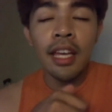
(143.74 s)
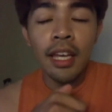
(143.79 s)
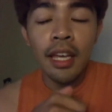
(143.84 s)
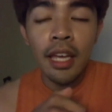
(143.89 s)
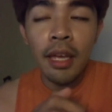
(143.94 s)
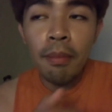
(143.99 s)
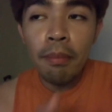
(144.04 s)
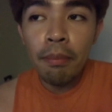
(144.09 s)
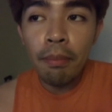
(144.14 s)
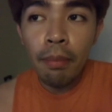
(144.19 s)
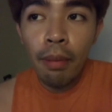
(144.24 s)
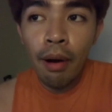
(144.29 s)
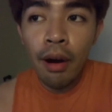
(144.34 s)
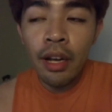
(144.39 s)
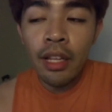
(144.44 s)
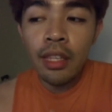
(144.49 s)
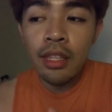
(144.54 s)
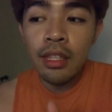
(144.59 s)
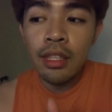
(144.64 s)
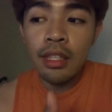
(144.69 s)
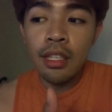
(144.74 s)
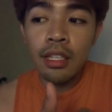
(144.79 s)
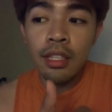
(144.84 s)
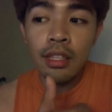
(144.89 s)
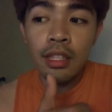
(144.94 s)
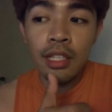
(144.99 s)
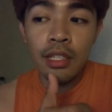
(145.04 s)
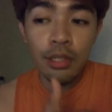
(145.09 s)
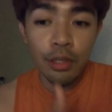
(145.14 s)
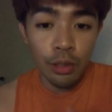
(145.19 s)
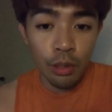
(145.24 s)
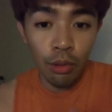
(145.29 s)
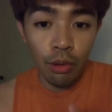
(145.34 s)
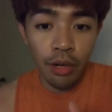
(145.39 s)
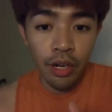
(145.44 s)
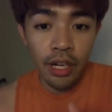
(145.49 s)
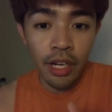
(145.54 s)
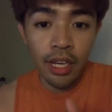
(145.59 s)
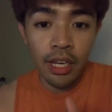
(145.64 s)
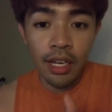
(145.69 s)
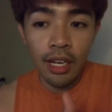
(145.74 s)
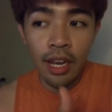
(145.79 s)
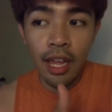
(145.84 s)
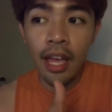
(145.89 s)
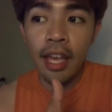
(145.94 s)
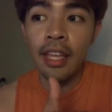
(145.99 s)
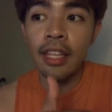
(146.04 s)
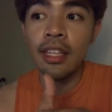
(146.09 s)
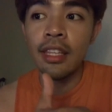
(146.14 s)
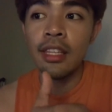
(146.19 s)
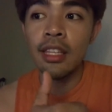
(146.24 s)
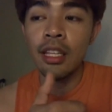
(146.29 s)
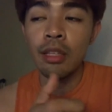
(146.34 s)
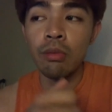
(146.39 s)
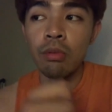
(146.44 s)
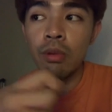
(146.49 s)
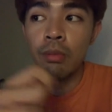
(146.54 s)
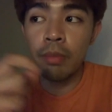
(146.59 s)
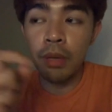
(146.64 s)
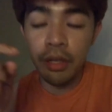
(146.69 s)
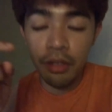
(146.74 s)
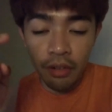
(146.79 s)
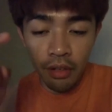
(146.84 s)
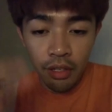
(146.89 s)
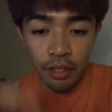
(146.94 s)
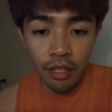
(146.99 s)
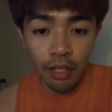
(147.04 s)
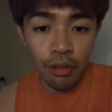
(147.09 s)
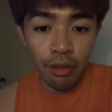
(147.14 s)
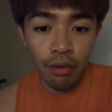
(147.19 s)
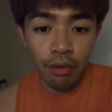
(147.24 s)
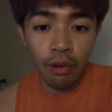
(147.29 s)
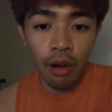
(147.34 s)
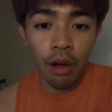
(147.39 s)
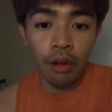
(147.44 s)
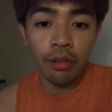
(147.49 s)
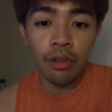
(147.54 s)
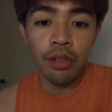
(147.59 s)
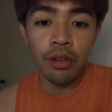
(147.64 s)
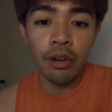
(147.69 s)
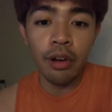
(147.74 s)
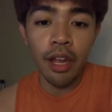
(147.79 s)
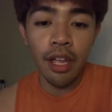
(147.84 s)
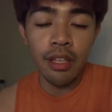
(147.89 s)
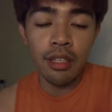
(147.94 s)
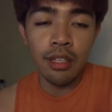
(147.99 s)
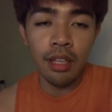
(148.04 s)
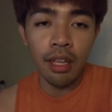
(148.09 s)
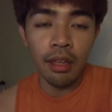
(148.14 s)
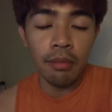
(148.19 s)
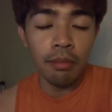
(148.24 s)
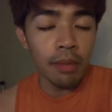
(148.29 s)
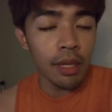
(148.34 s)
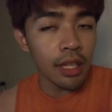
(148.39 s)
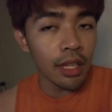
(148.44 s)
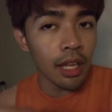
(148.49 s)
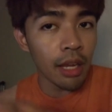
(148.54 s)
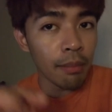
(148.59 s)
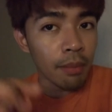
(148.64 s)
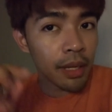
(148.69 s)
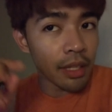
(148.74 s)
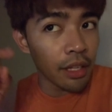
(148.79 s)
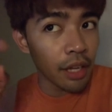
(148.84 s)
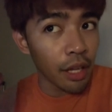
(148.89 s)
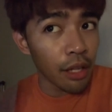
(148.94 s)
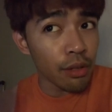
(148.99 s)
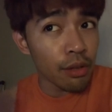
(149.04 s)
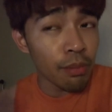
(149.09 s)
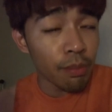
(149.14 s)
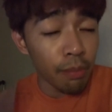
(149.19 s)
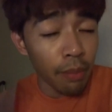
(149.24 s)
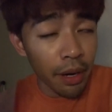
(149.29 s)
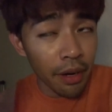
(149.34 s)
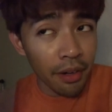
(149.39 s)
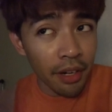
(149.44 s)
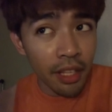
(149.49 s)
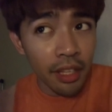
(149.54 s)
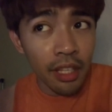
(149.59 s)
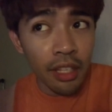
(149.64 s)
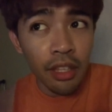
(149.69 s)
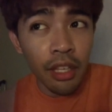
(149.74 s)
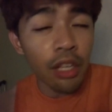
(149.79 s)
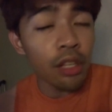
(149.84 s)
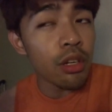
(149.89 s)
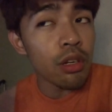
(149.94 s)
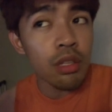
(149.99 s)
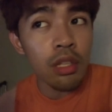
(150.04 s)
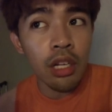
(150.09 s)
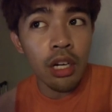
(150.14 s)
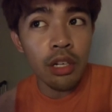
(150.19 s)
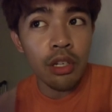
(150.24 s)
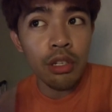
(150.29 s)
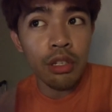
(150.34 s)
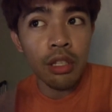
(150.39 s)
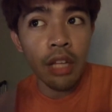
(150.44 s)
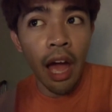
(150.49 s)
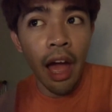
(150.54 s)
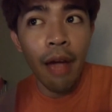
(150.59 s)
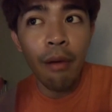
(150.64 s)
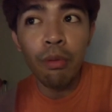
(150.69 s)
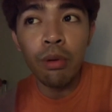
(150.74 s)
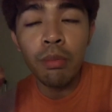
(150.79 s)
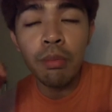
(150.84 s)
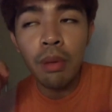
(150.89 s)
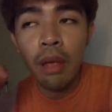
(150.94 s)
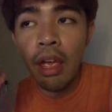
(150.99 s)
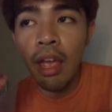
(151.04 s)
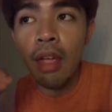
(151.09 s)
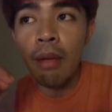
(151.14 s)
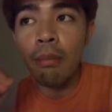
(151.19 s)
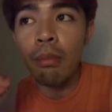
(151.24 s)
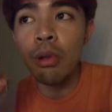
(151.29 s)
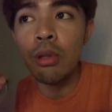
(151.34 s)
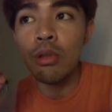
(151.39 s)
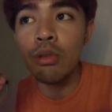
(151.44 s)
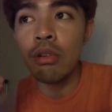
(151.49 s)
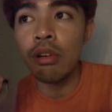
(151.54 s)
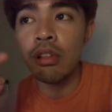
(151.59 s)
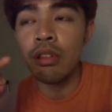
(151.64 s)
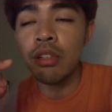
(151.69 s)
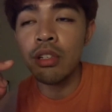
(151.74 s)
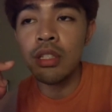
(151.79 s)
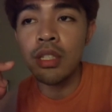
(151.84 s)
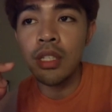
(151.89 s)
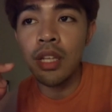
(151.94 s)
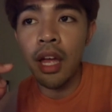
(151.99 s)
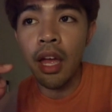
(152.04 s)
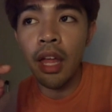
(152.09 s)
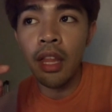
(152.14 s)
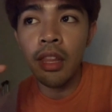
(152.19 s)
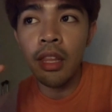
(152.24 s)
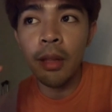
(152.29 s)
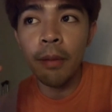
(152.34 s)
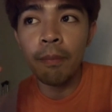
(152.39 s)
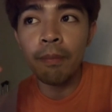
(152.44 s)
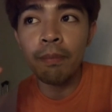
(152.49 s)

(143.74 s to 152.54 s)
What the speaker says: impart the storyline that will be running throughout your essay. Meaning, by reading the introduction, I would be able to understand